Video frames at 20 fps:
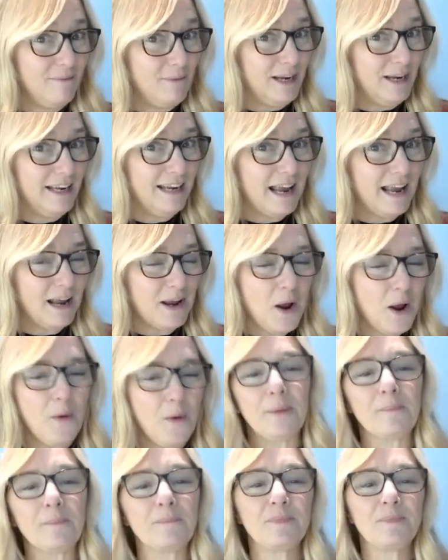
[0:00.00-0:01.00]
we can get
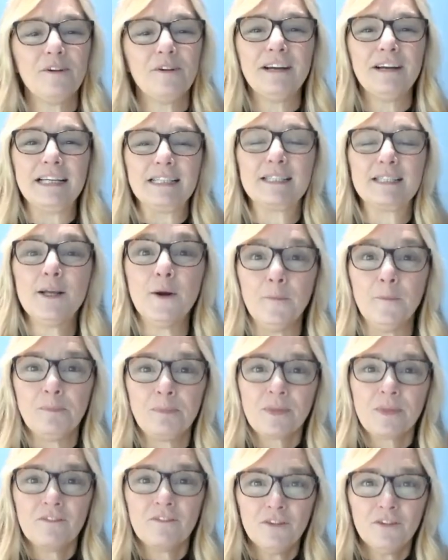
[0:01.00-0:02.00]
going. All right. So
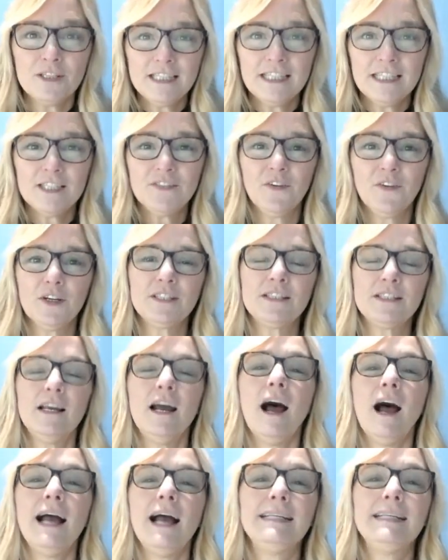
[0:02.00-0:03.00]
first things first,
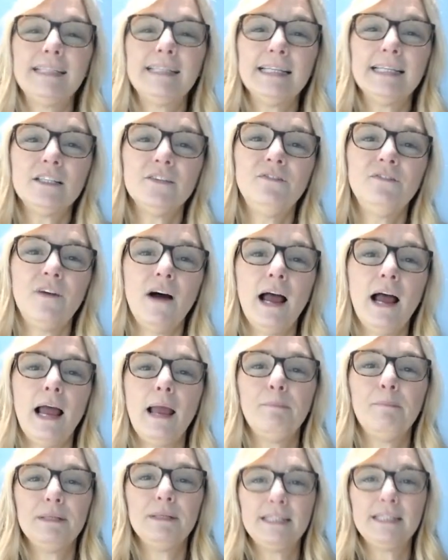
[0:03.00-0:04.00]

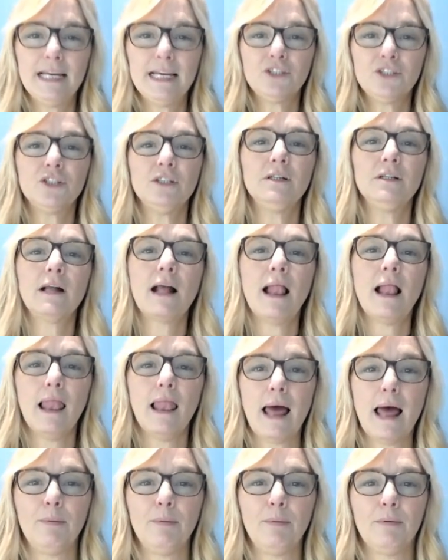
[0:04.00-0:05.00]
identify potential
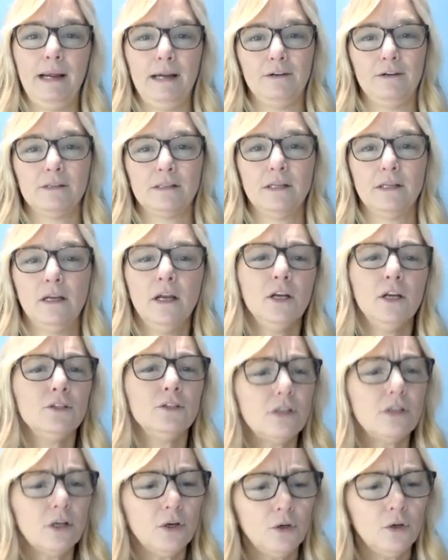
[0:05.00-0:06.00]
collaborators.
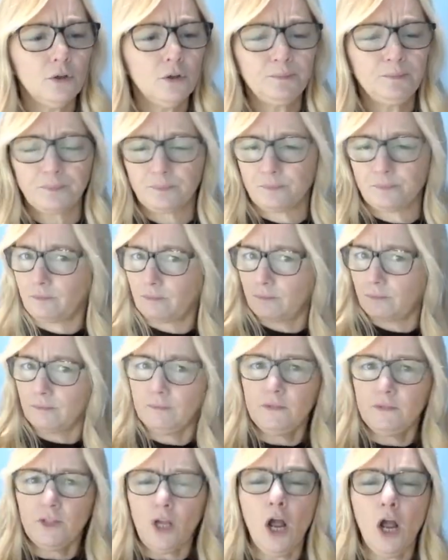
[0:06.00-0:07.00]
So
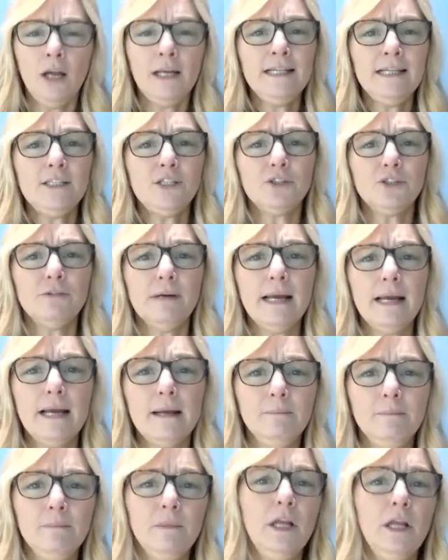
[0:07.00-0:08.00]
on
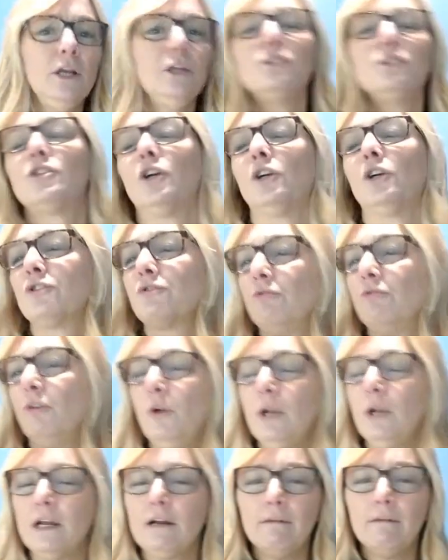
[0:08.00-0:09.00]
Instagram, start
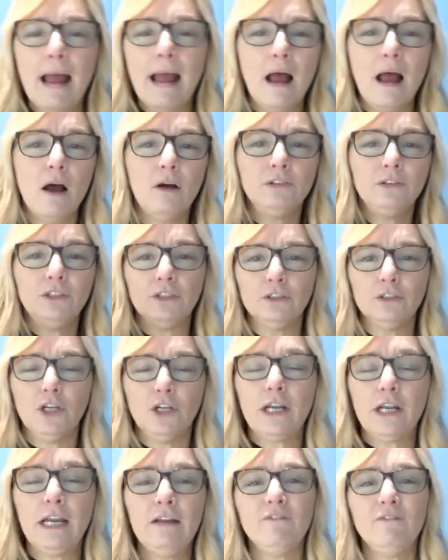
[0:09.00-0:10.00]
scrolling around. You're
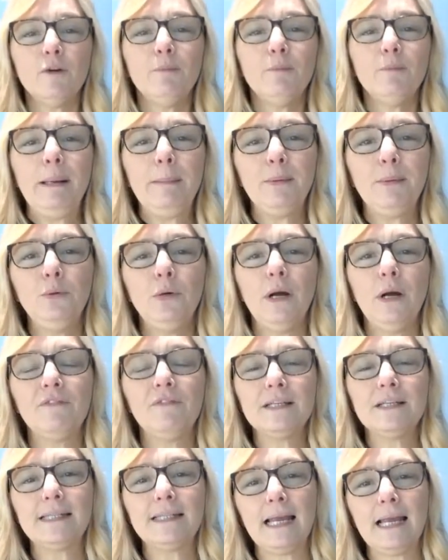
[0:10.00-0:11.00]
looking for people who
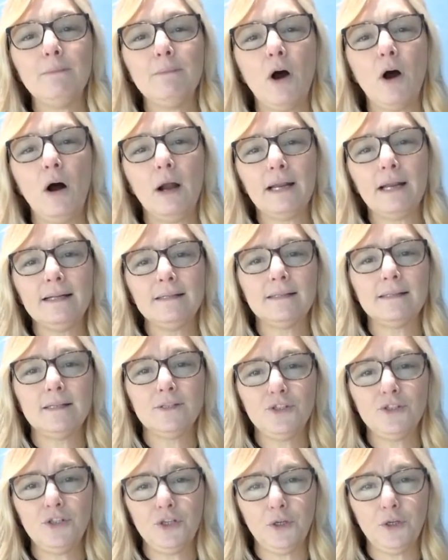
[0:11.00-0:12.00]
have the same audience
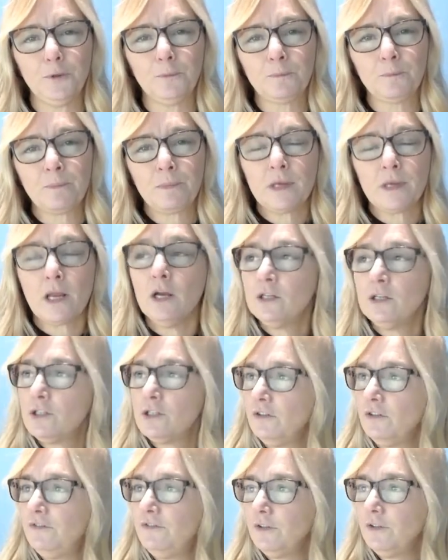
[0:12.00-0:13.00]
as you.
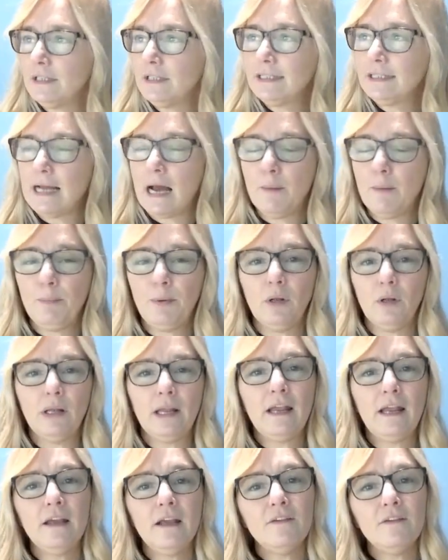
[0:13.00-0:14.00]
So for
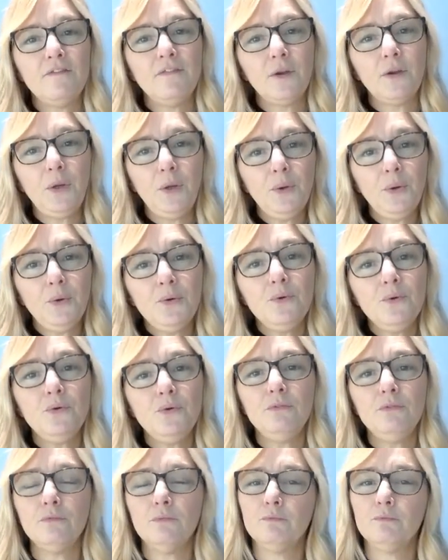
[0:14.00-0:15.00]
example, if
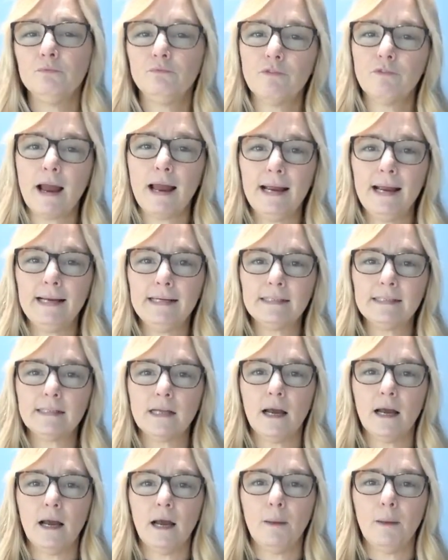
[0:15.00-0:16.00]
you write
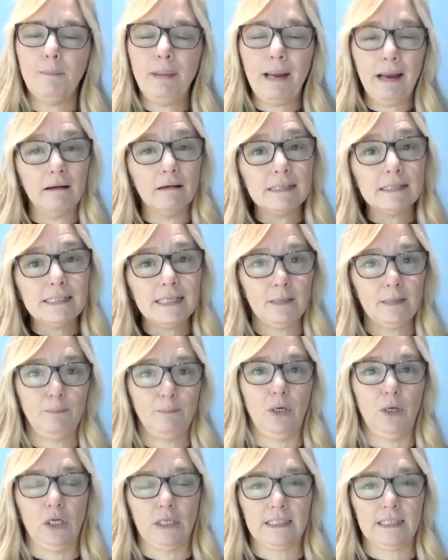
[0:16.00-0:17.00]
parenting
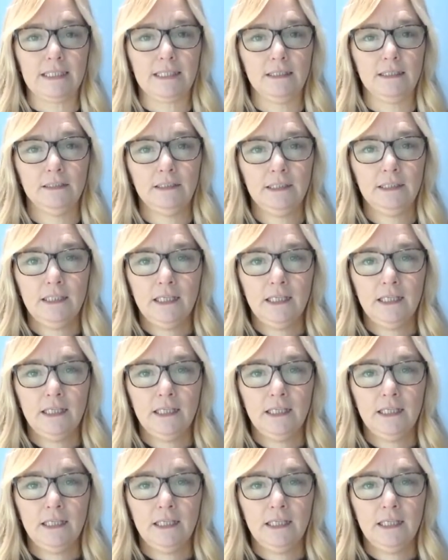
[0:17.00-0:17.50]
books,